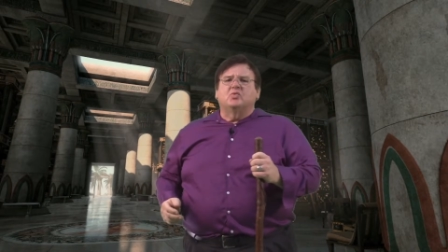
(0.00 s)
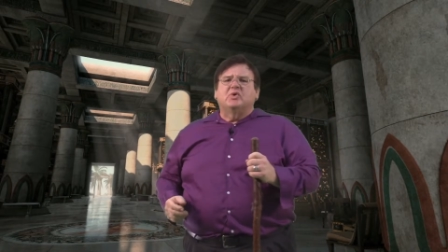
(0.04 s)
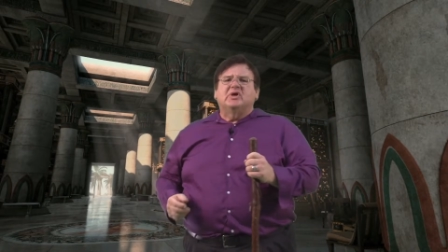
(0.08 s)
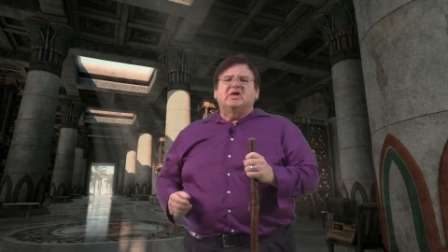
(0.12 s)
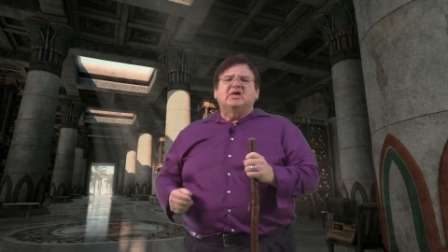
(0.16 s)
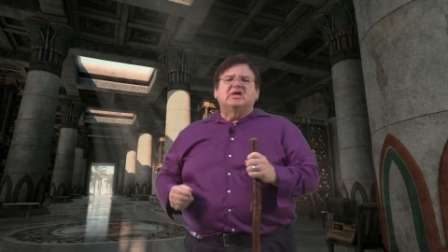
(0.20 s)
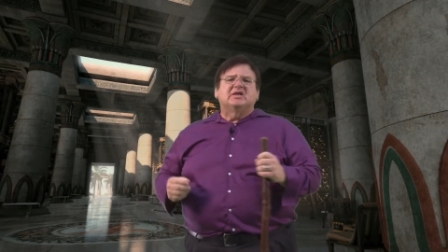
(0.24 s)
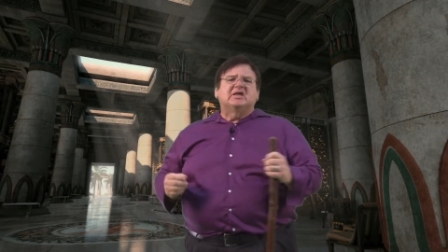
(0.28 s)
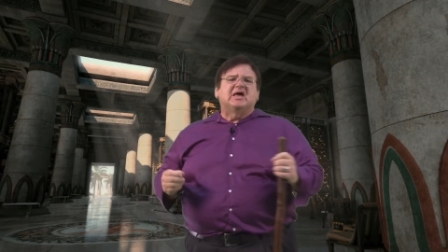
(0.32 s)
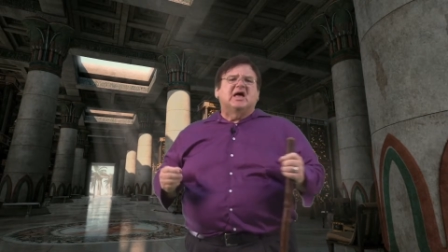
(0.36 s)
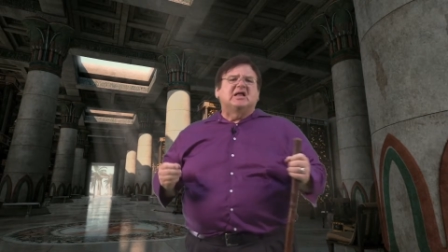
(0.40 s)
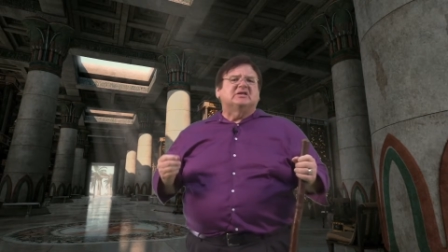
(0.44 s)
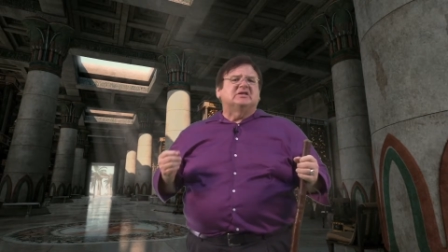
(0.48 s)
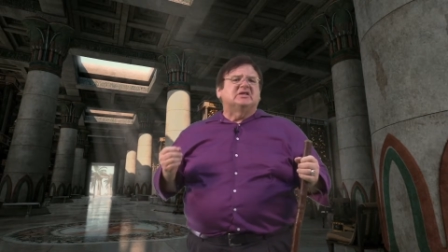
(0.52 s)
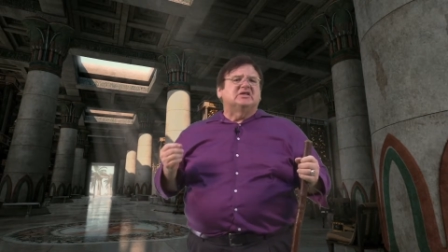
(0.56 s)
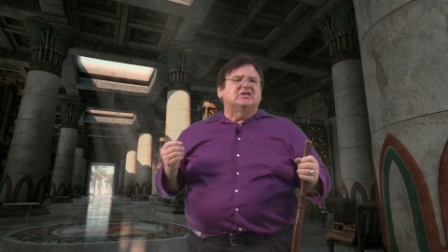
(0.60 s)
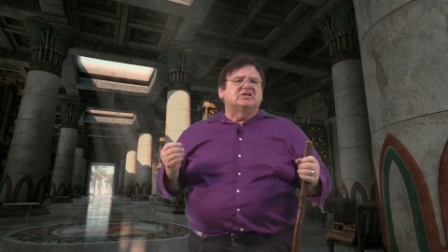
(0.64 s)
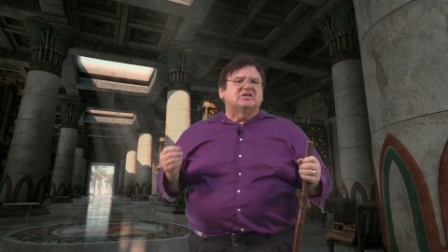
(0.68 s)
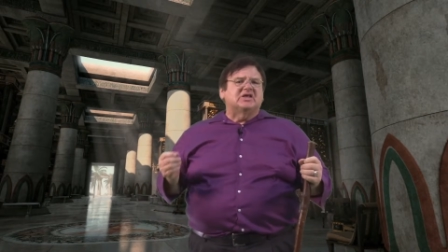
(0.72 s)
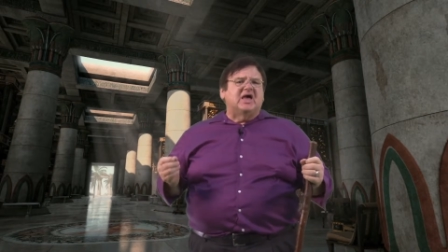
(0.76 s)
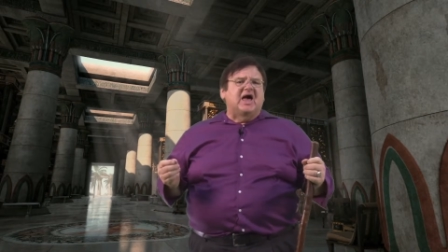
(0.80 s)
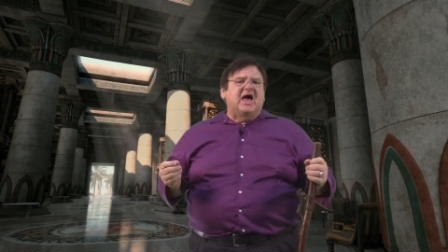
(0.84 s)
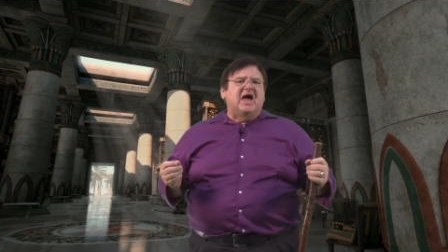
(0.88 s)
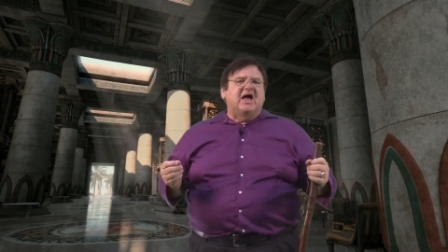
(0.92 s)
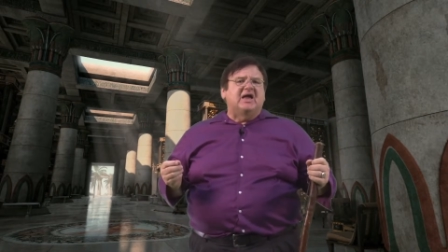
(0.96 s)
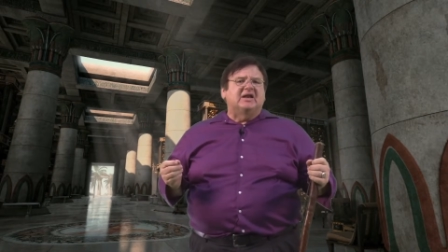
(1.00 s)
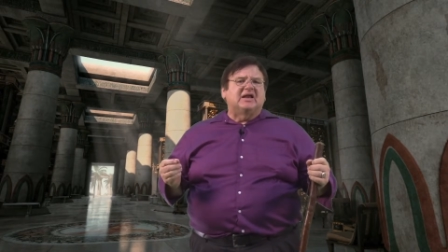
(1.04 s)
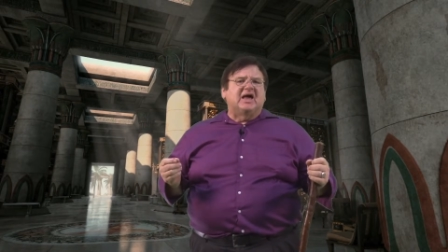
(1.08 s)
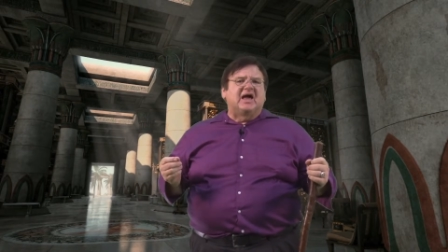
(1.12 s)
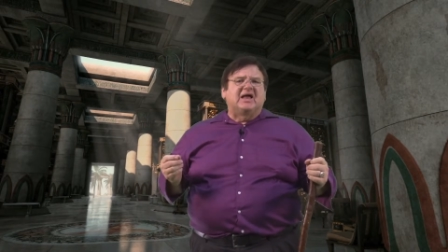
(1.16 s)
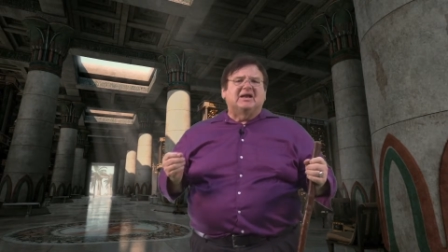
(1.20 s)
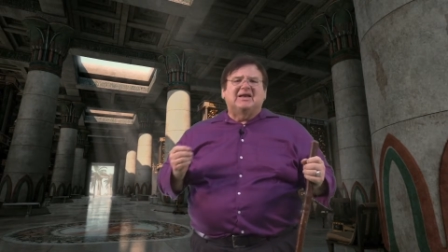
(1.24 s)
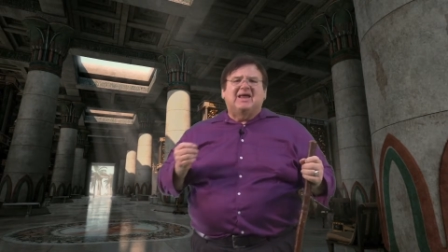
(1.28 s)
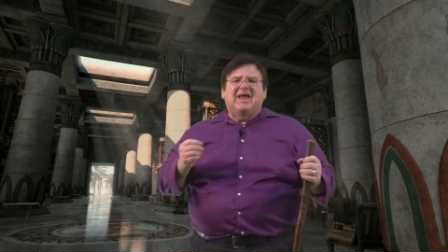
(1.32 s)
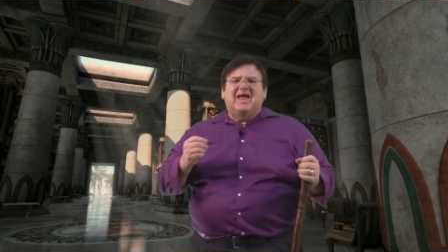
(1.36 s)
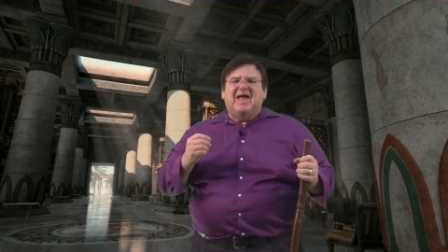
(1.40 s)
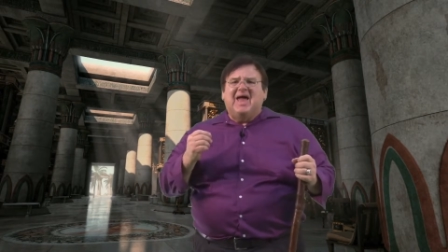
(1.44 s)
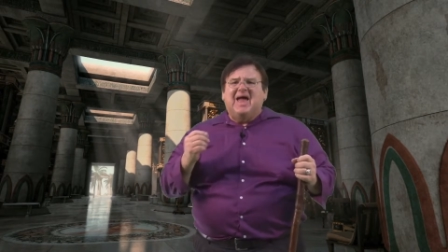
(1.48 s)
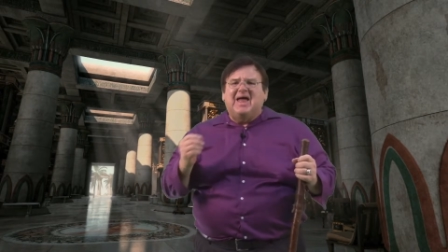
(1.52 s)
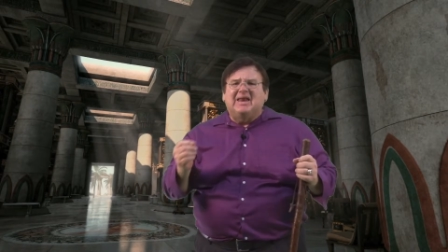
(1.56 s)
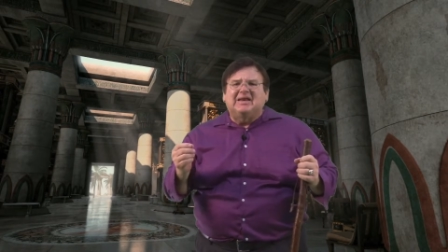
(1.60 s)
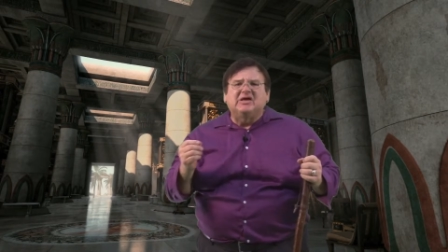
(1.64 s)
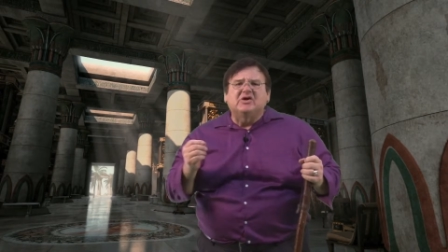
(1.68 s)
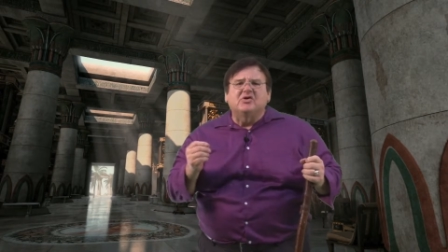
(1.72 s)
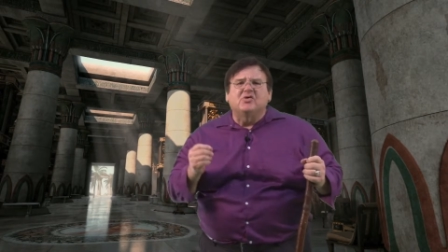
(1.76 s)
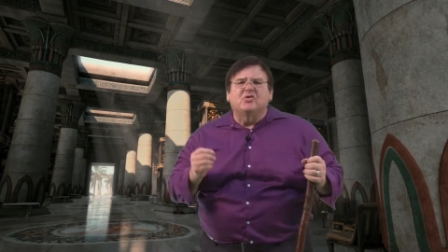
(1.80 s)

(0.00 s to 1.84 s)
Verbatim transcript: we cannot decide on any